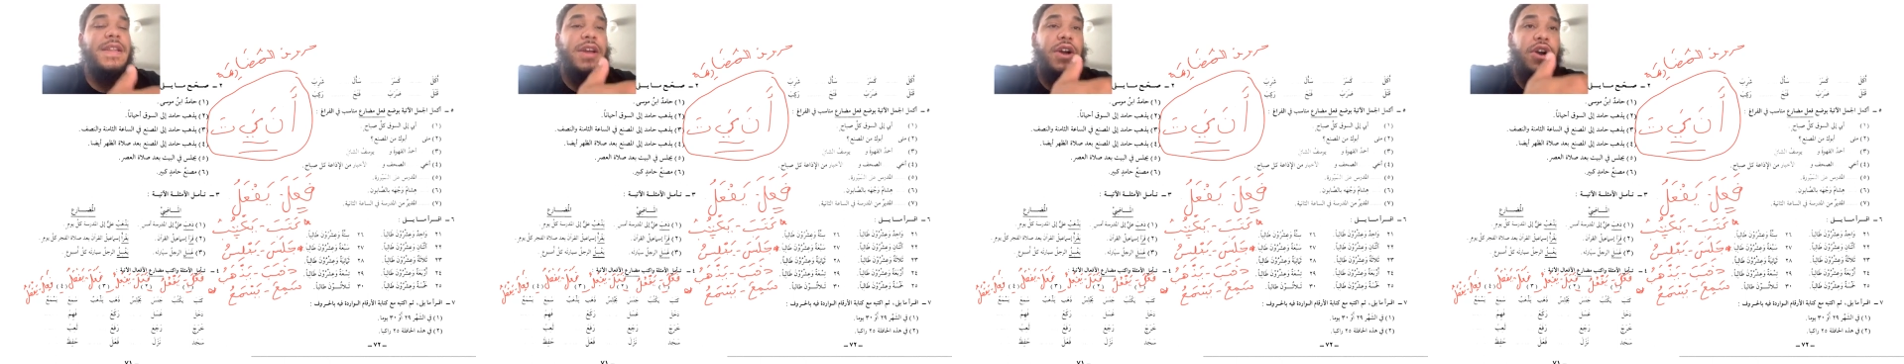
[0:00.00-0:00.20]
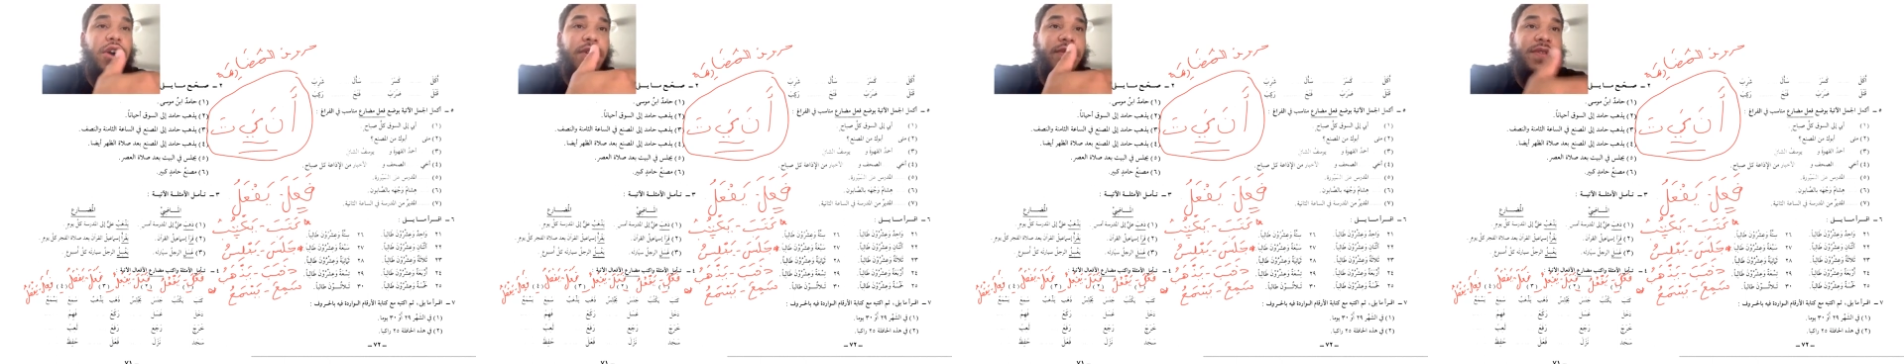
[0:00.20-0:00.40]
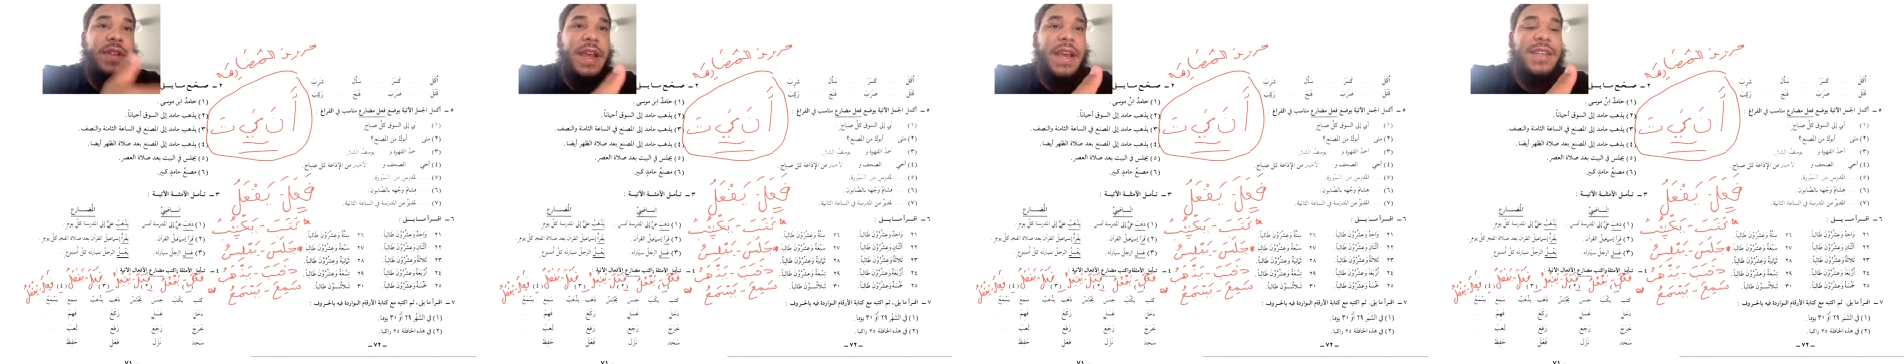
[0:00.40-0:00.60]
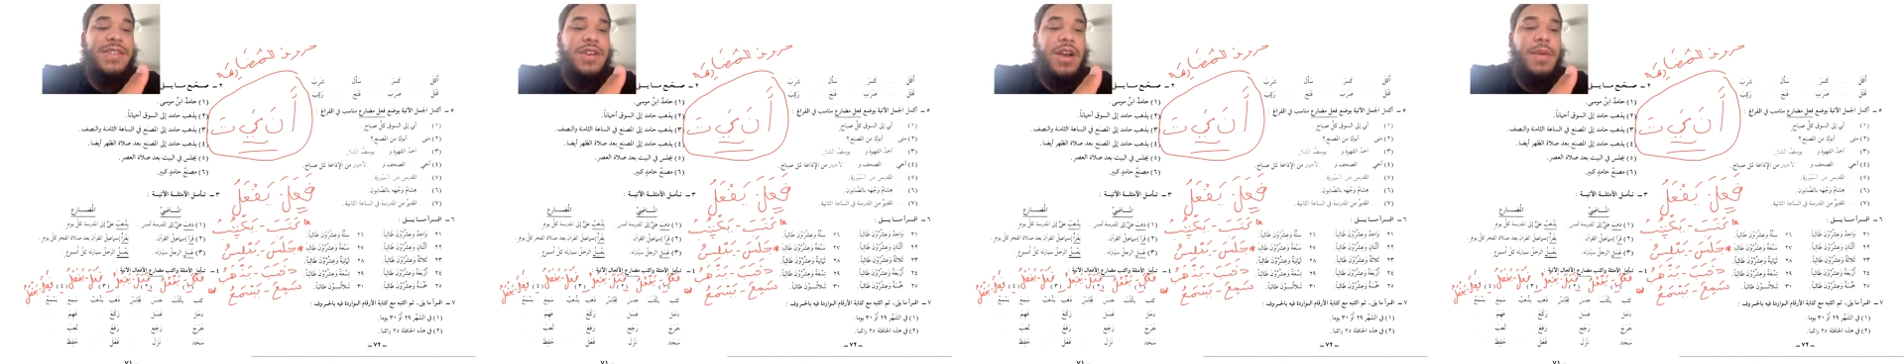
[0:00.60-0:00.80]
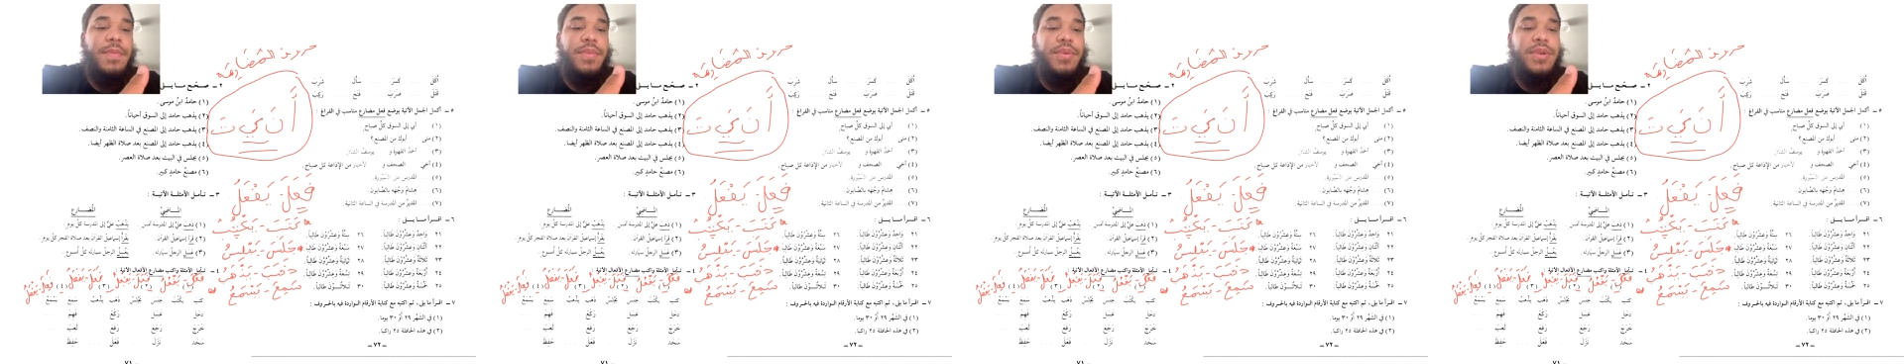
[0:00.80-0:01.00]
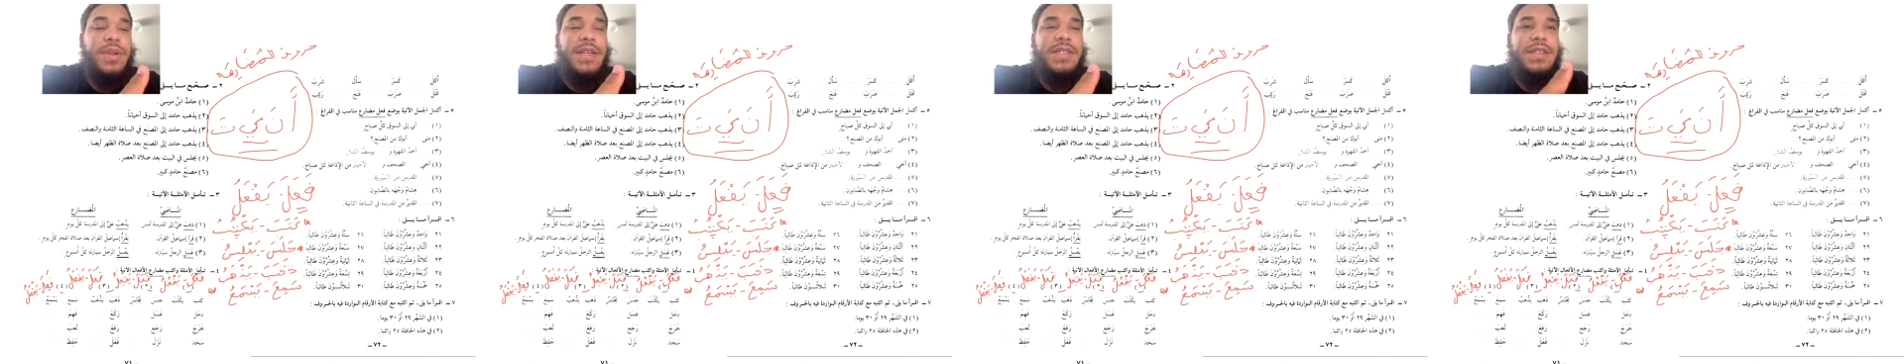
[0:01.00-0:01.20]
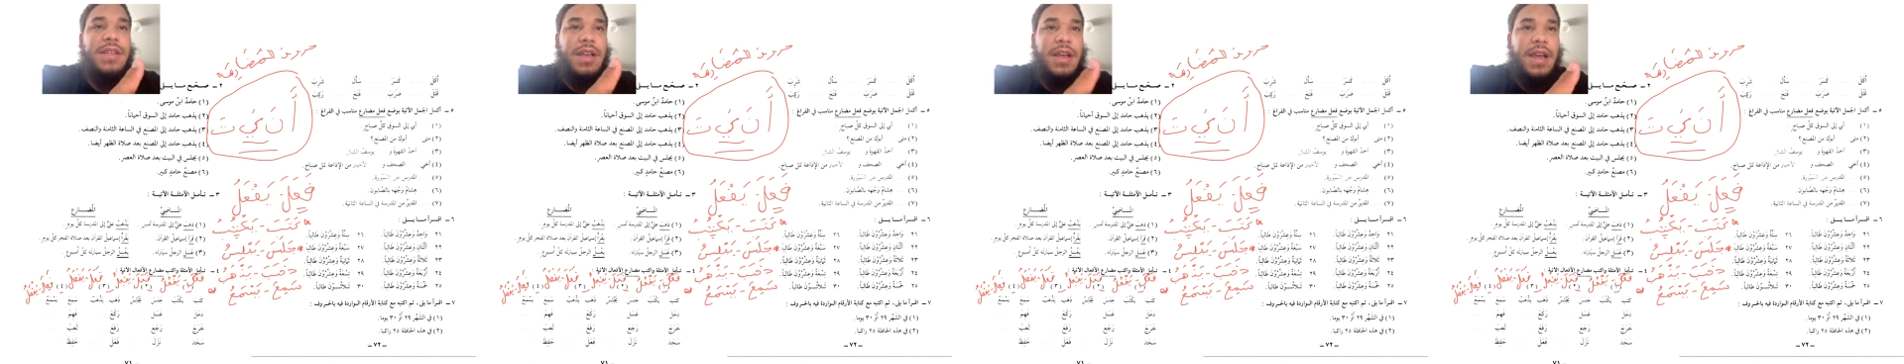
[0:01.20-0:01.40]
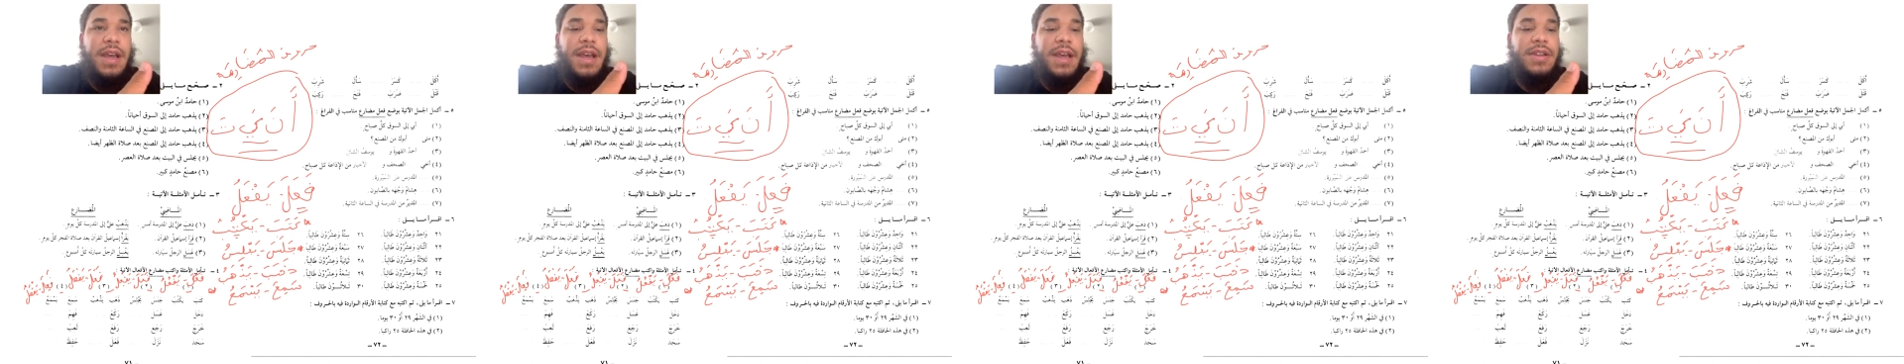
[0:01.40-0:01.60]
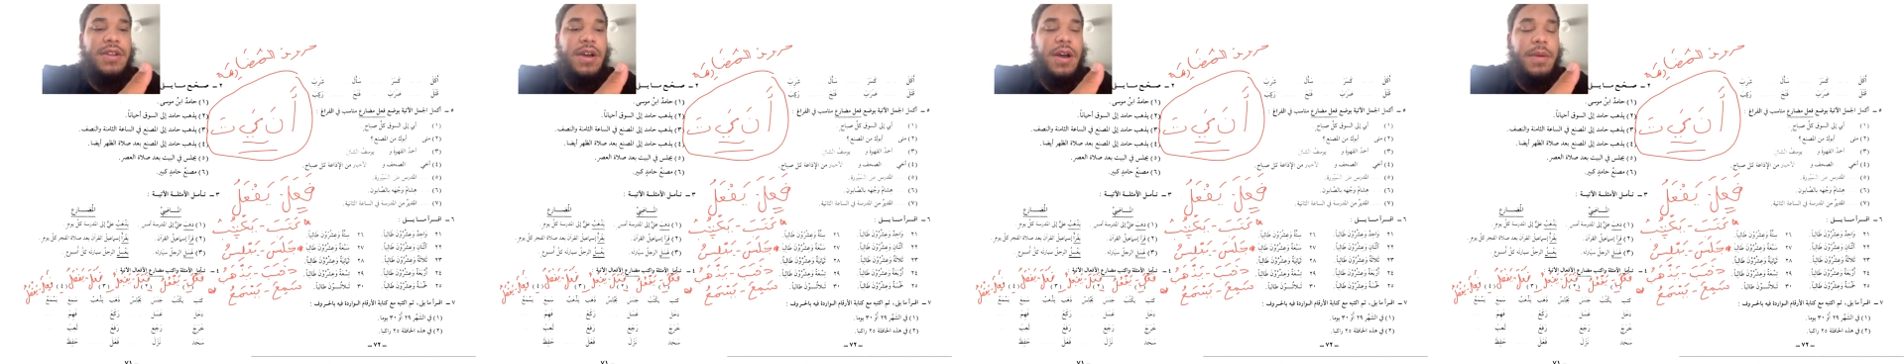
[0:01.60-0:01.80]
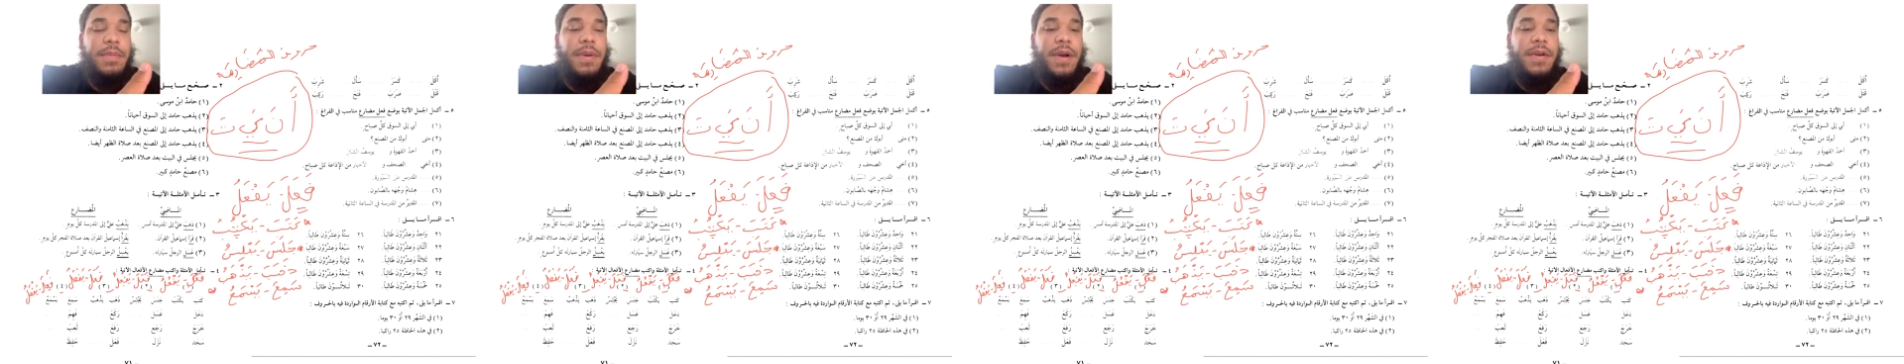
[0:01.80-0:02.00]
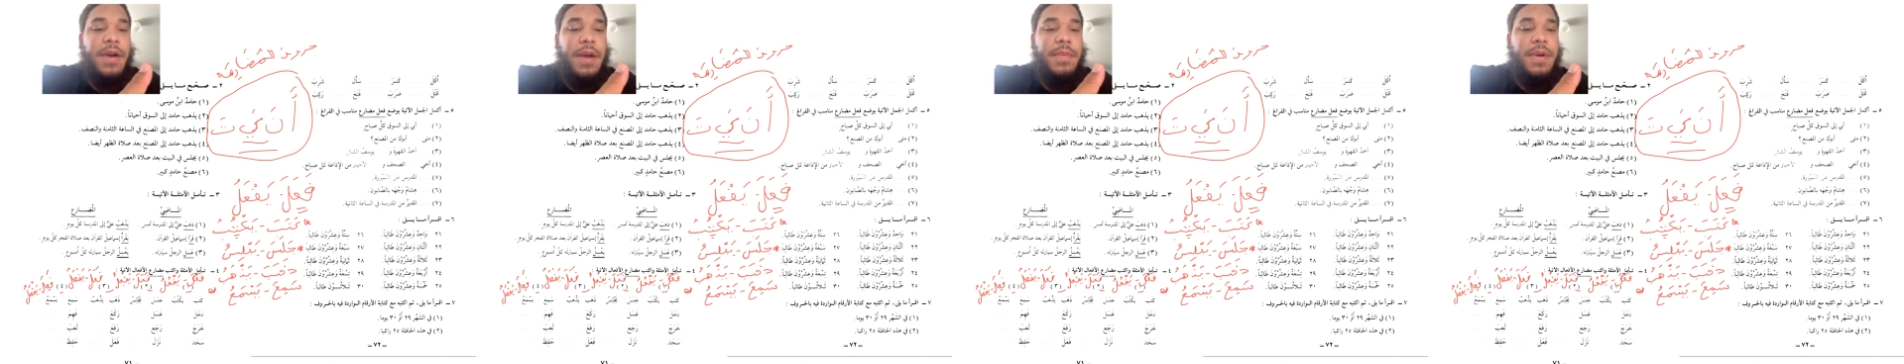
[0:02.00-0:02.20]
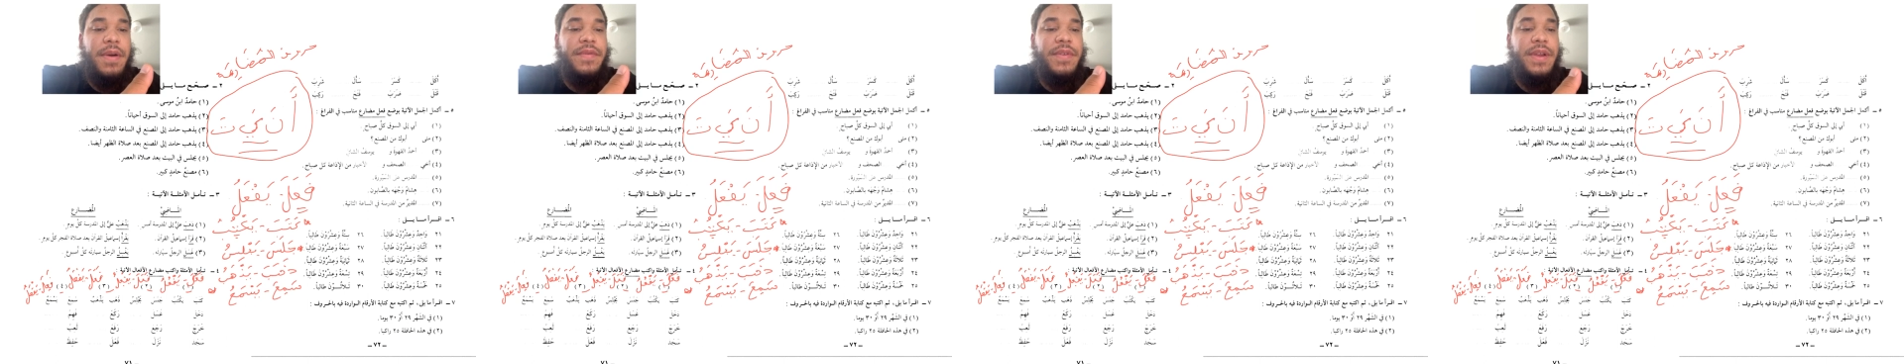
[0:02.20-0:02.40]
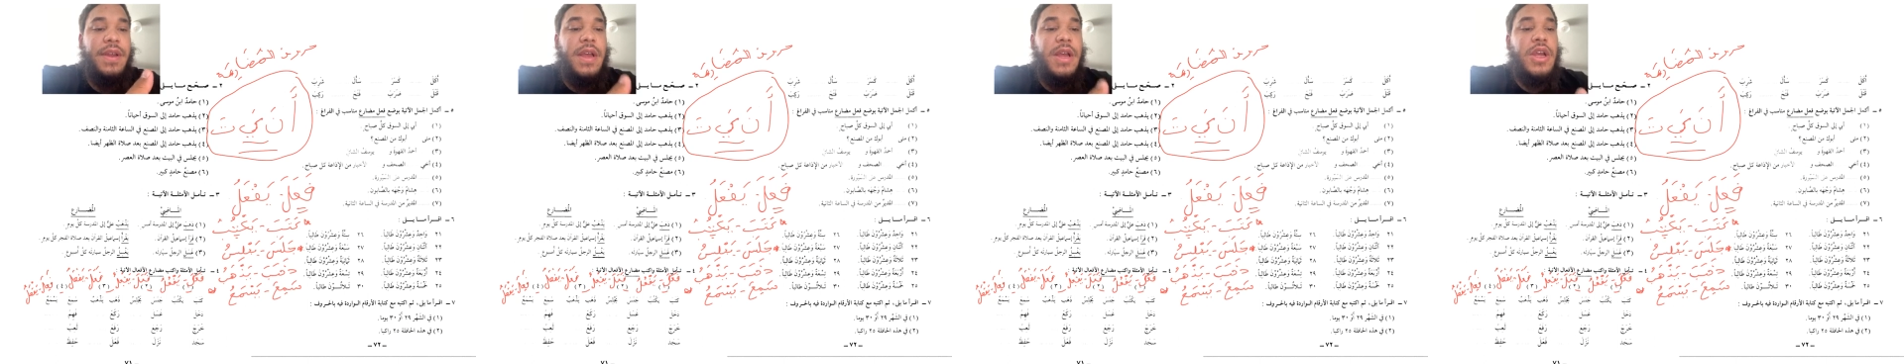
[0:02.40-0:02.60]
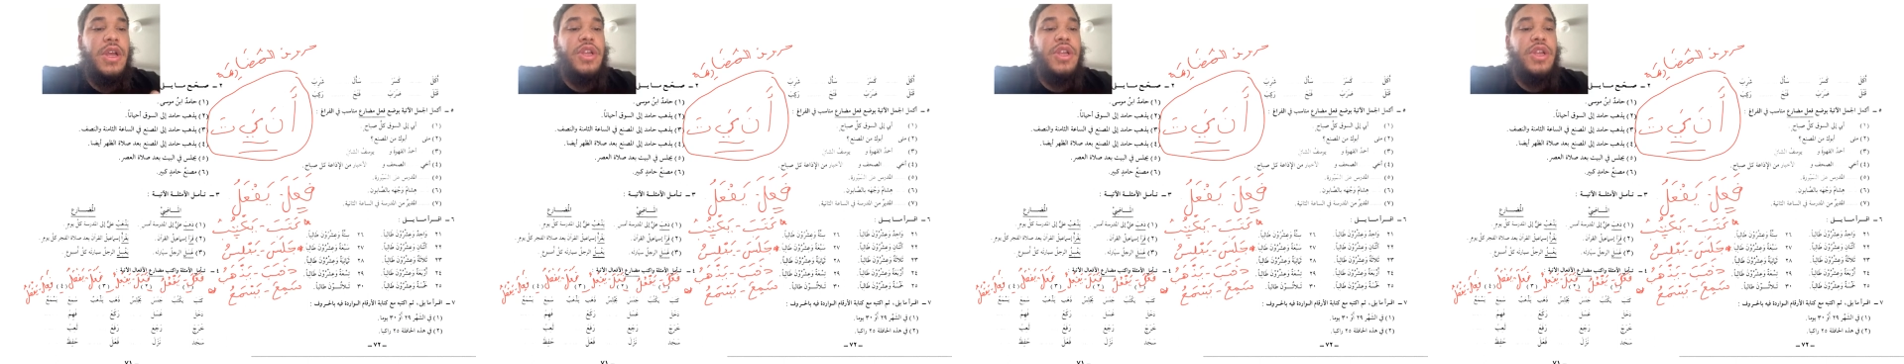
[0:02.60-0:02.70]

of the example that's above it.